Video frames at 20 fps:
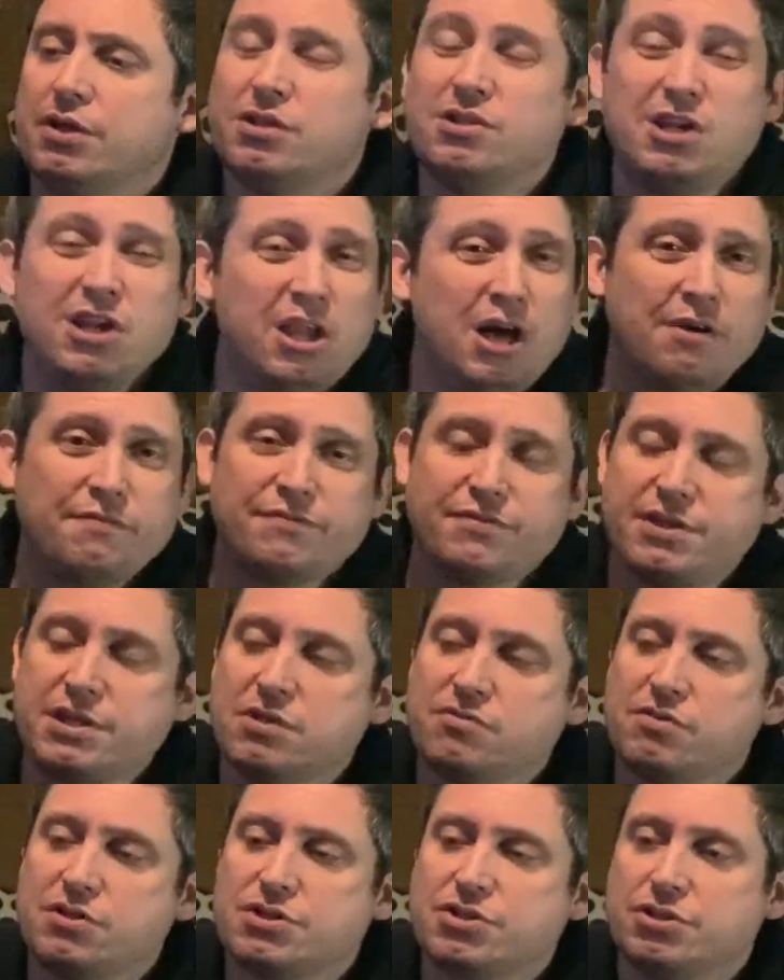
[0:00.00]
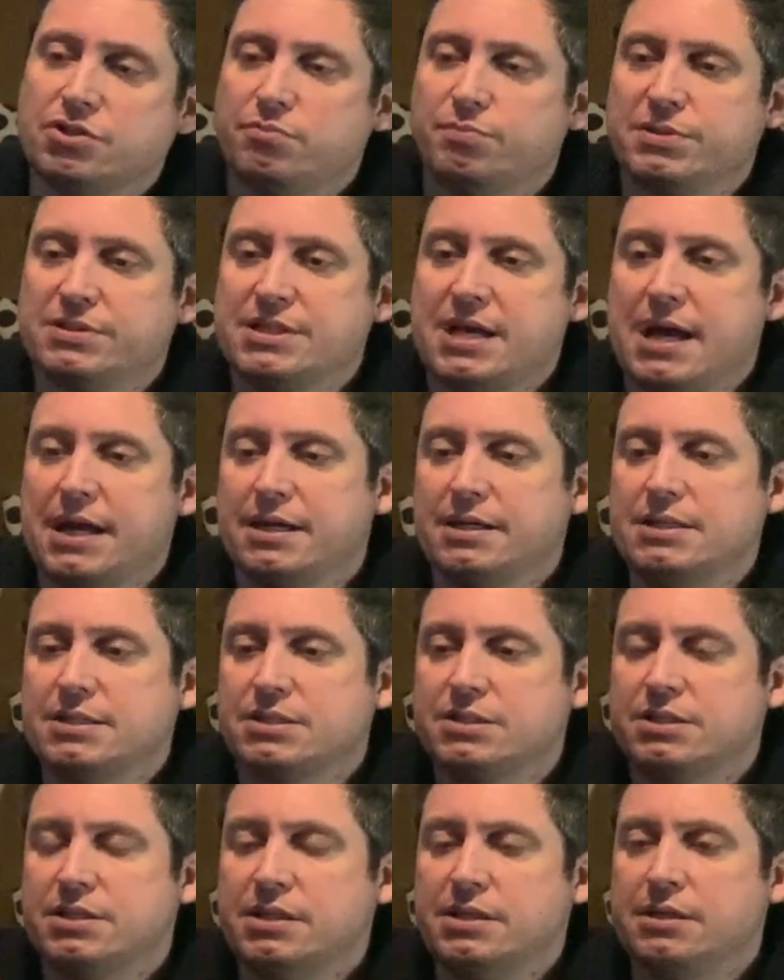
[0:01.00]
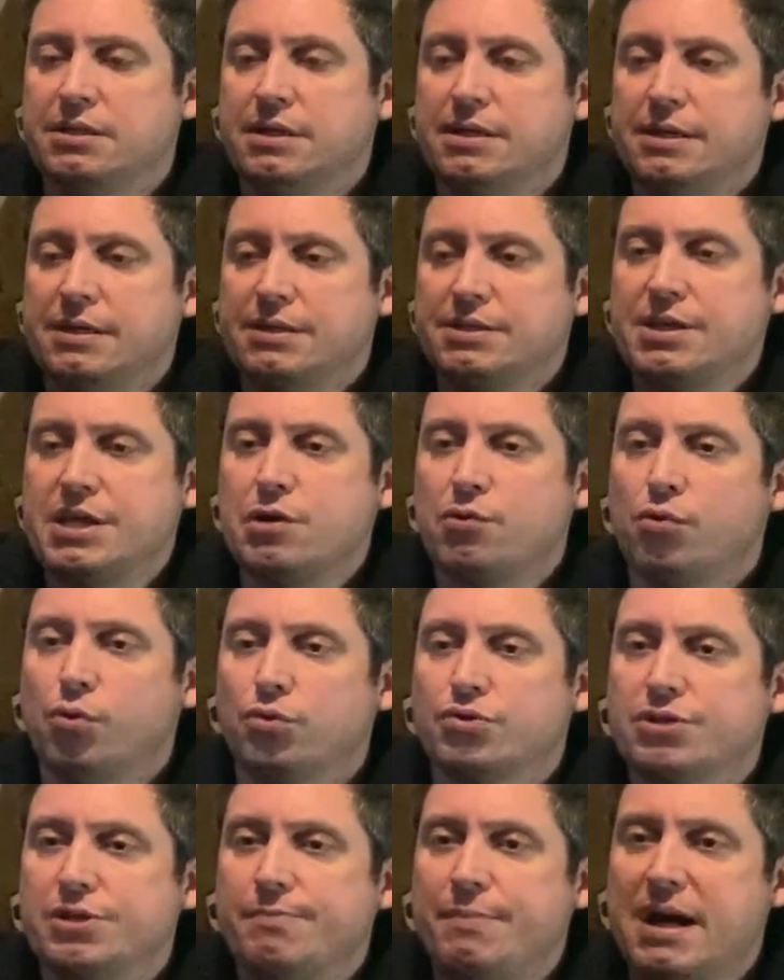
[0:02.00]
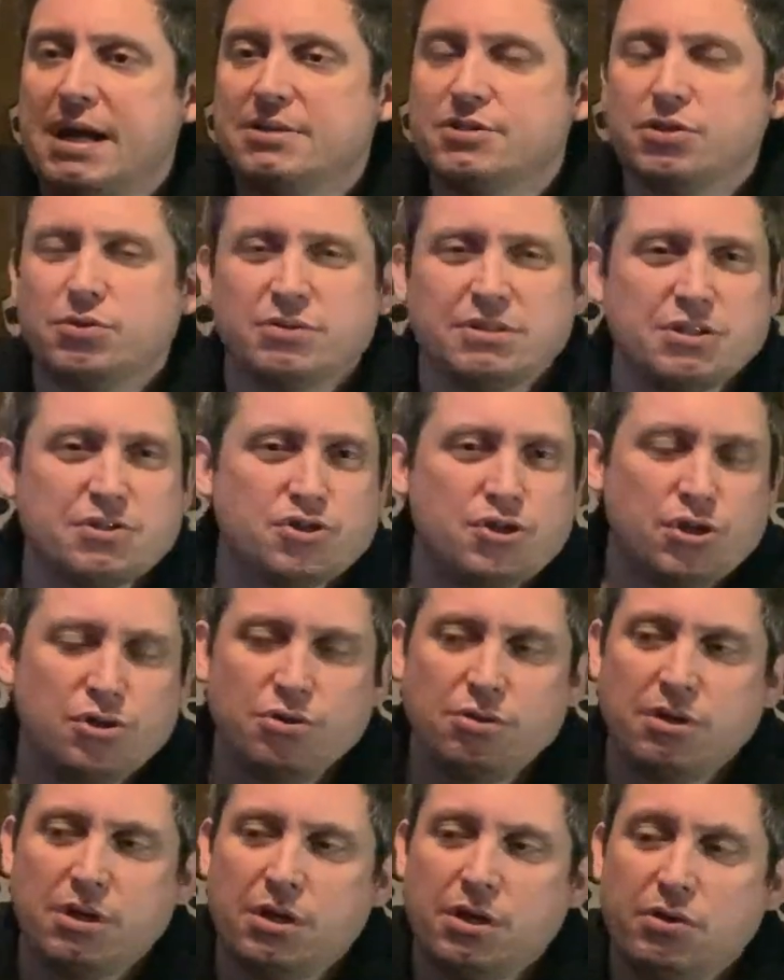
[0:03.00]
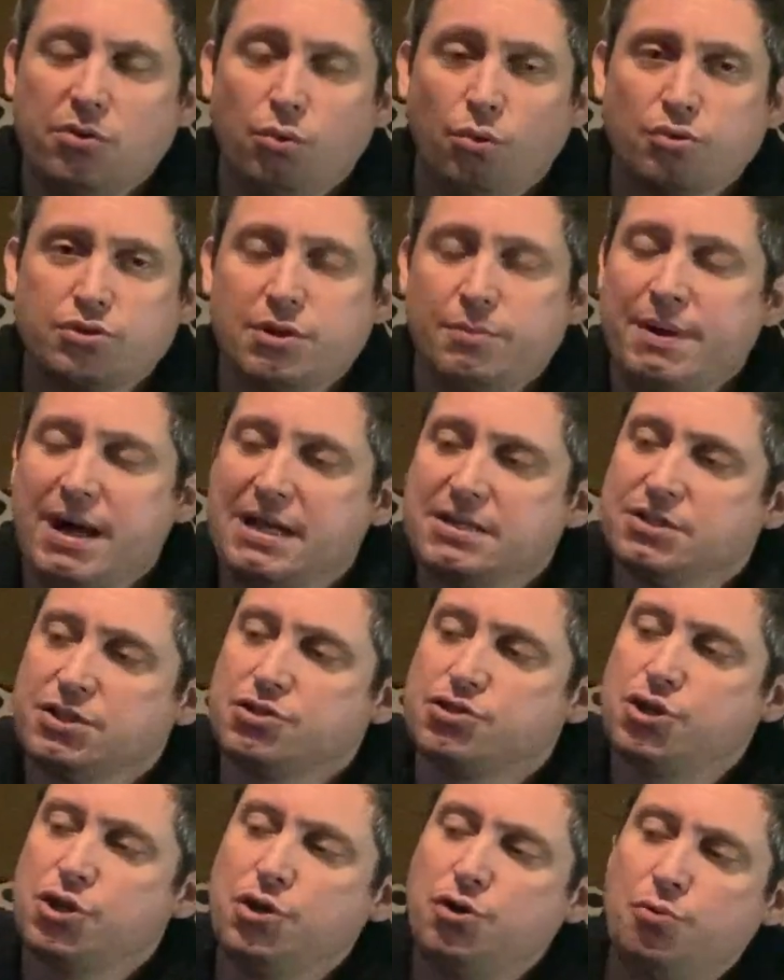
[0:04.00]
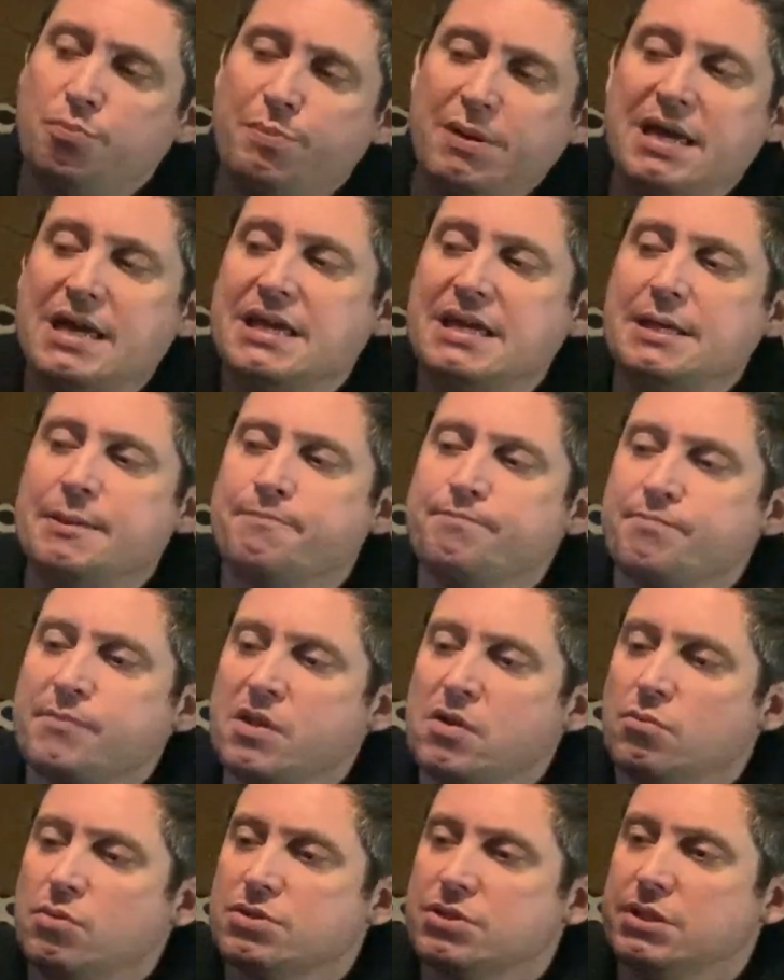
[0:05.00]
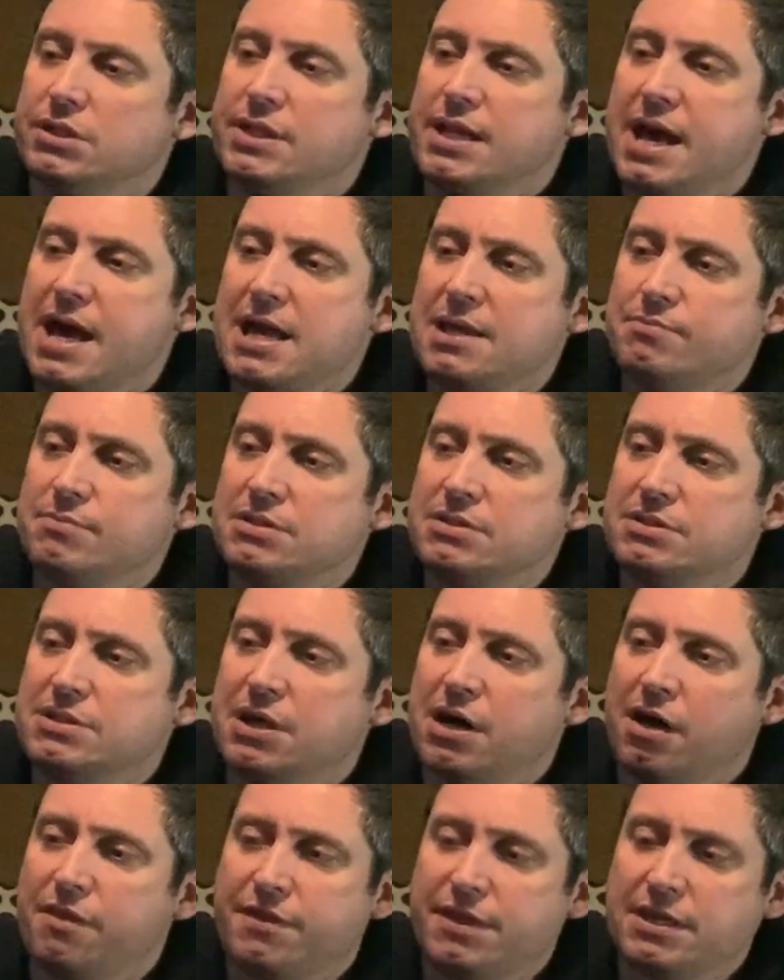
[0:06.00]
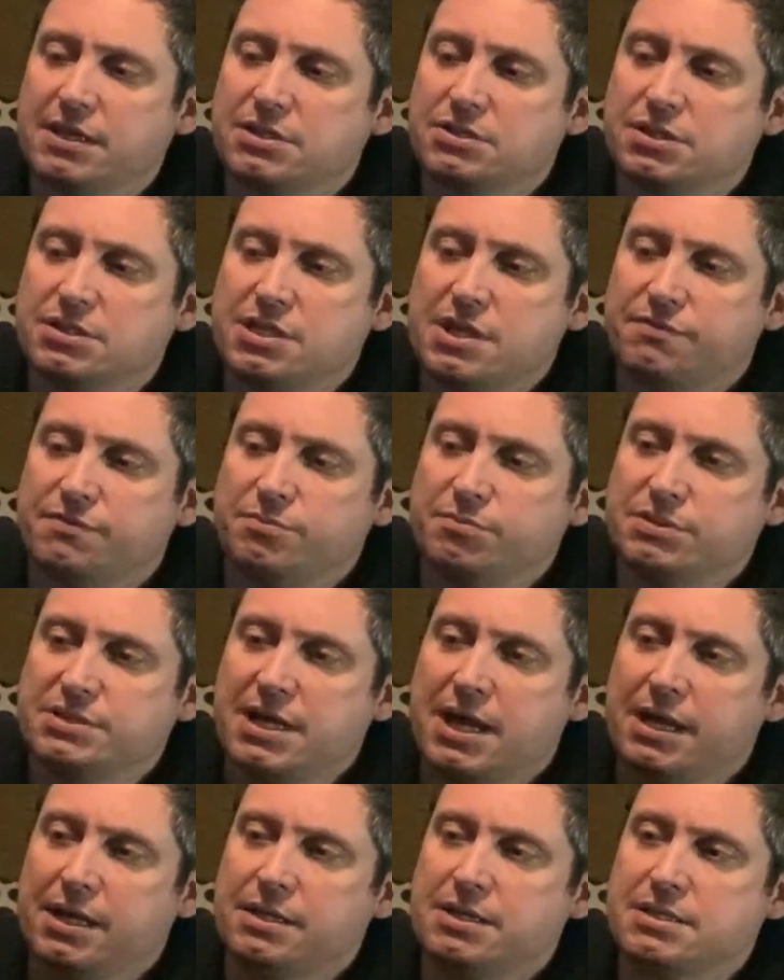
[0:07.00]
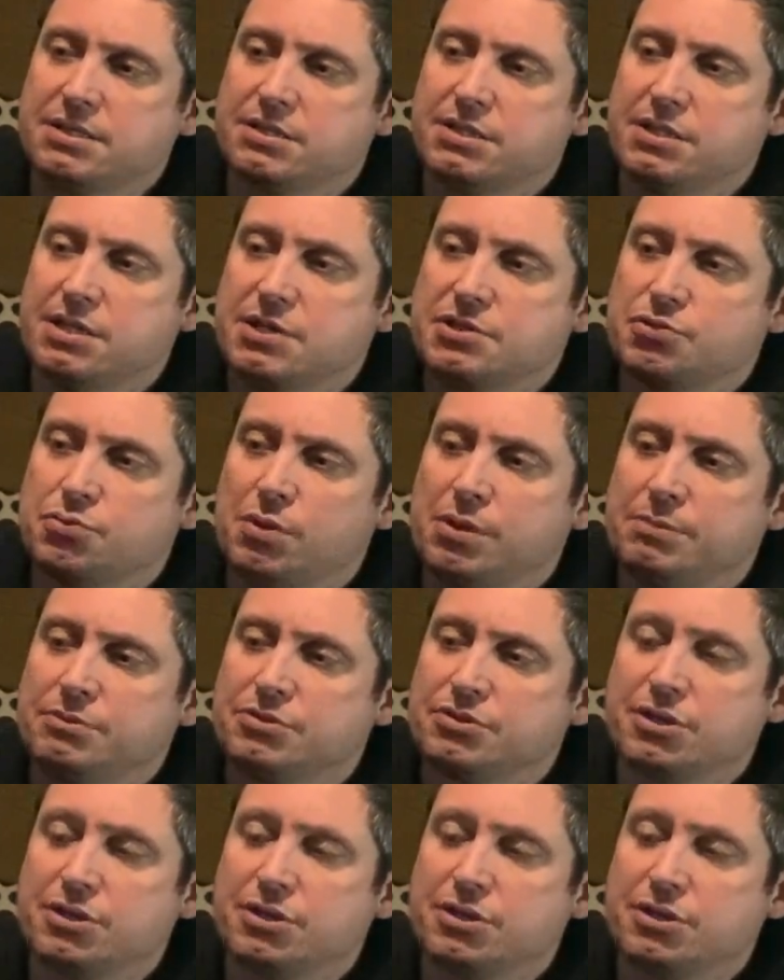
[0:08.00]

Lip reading: I loved the original protagonist in the NieR Automata. Was it Automata 2B was her name, and I think it's a different protagonist in this one.